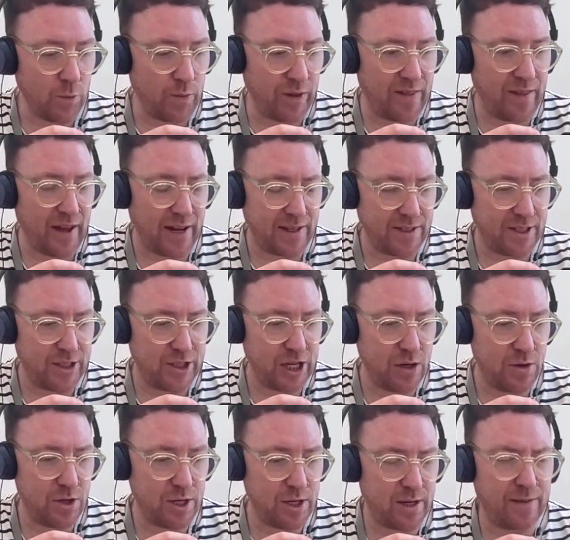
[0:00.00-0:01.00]
within that
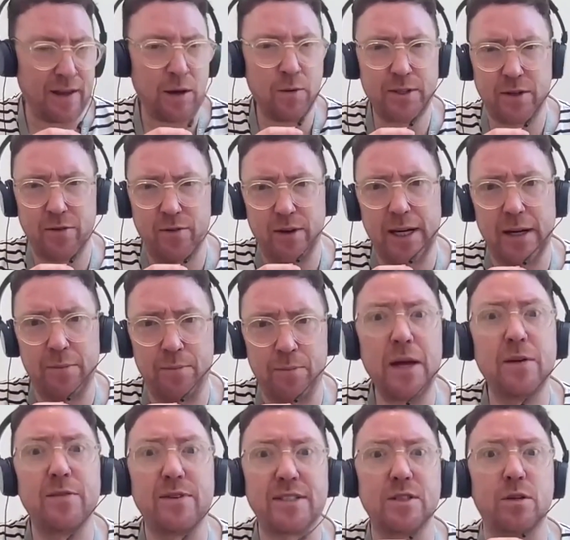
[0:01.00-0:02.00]
institution, and that was a really
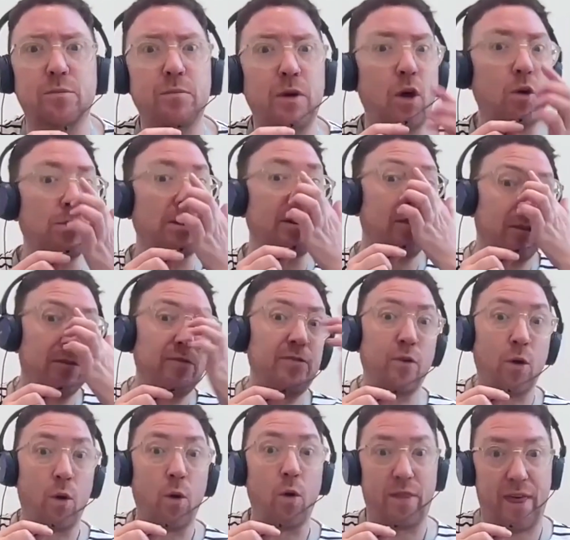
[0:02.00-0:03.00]
pivotal moment
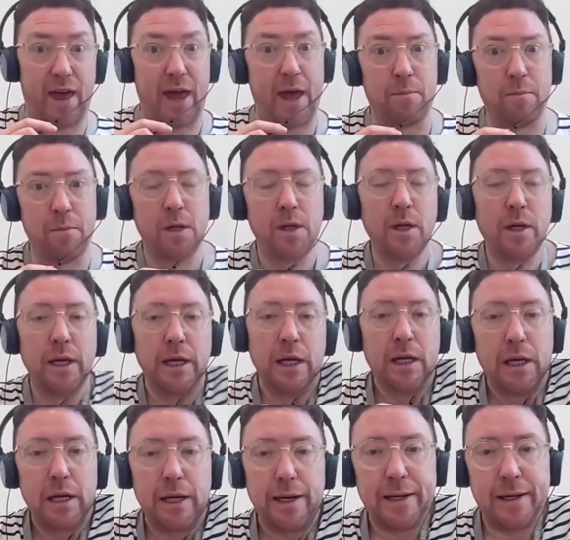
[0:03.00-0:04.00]
for them.
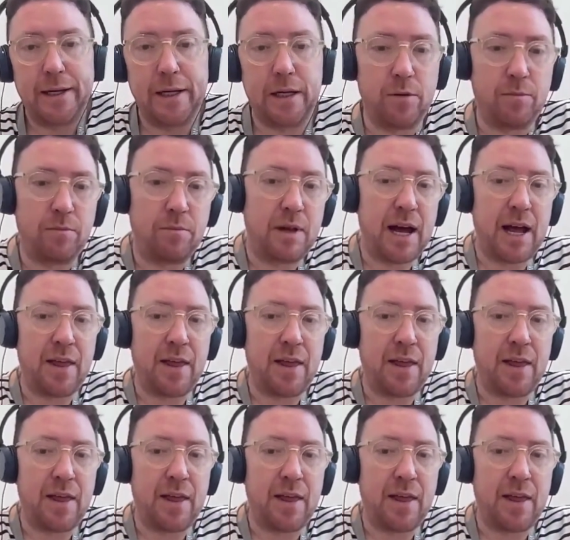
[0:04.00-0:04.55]
And